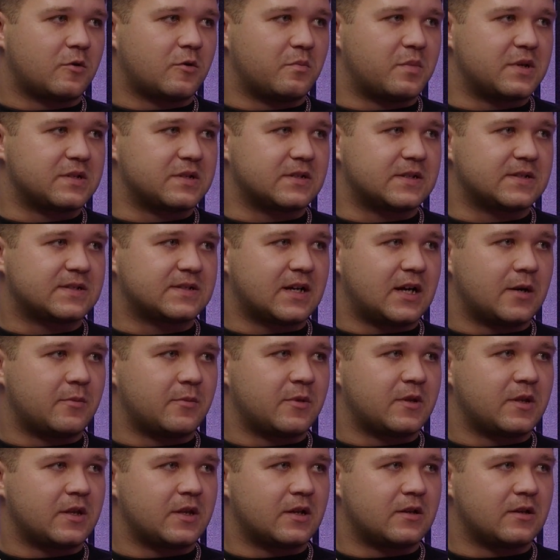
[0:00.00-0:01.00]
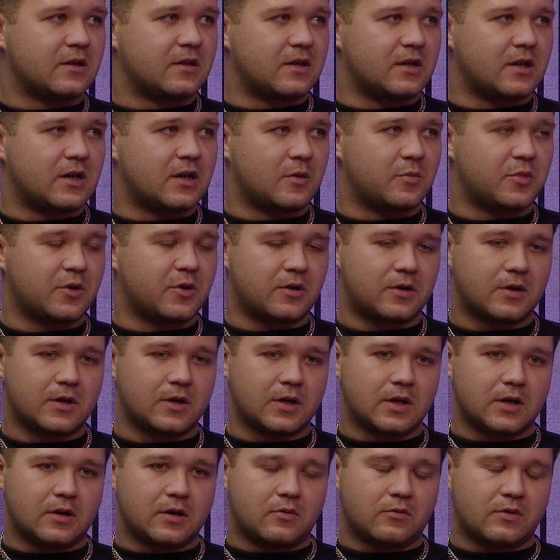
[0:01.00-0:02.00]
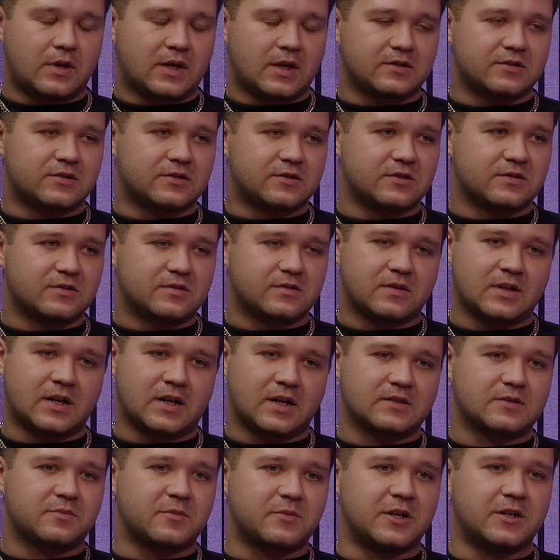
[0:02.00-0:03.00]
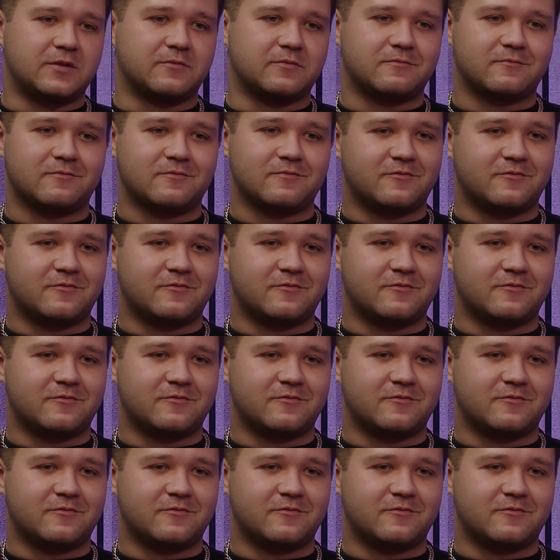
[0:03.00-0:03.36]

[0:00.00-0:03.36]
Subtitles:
business time at the end of the year, but that's me.